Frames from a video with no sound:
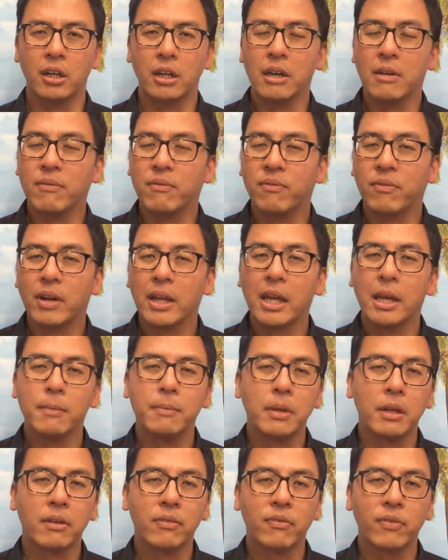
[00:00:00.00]

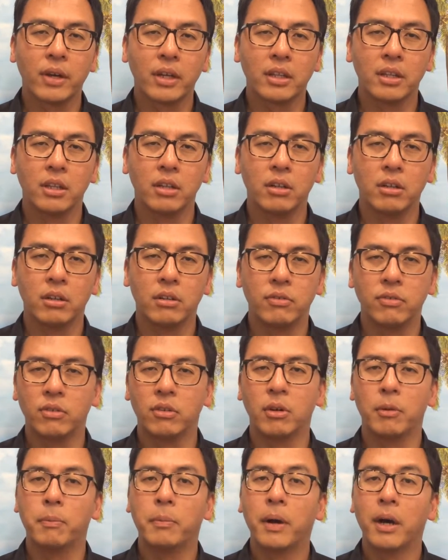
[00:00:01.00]
inflamed, infected or
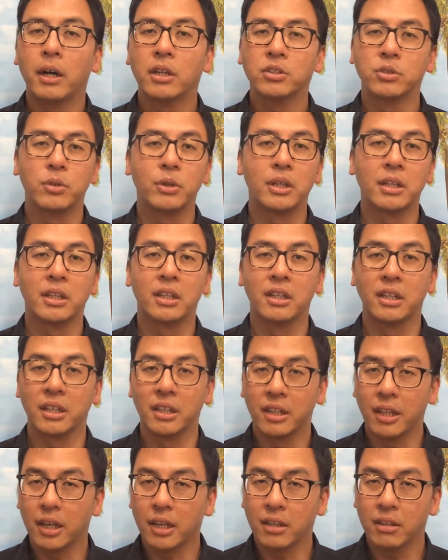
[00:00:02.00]
full of pus or anything
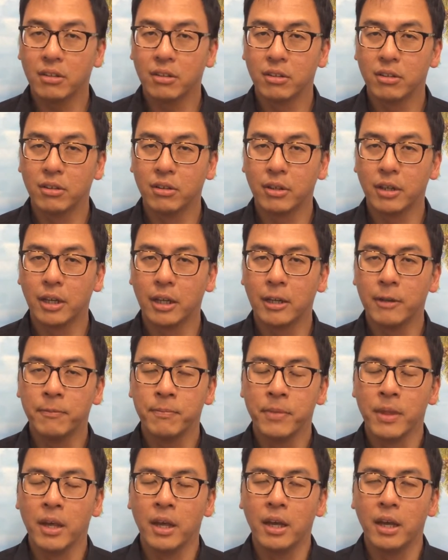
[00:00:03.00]
like that, okay.
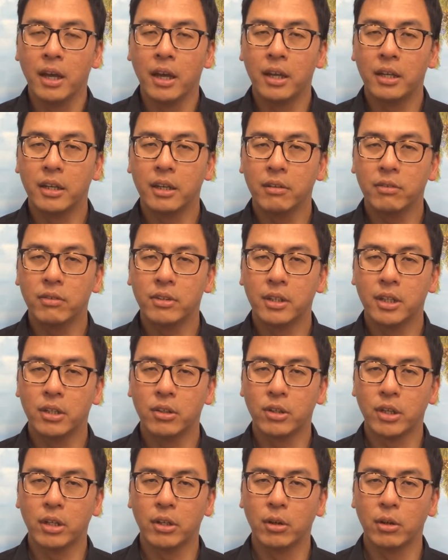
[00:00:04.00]
And after that
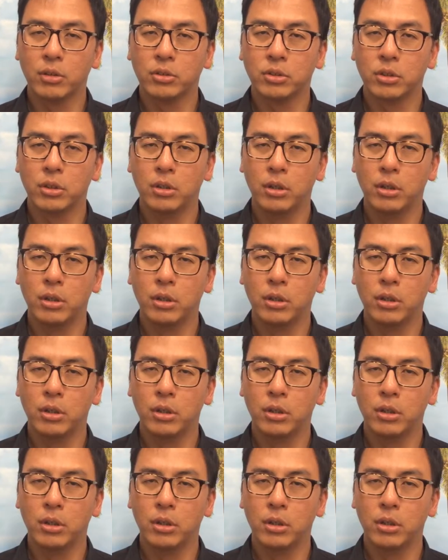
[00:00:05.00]
you can also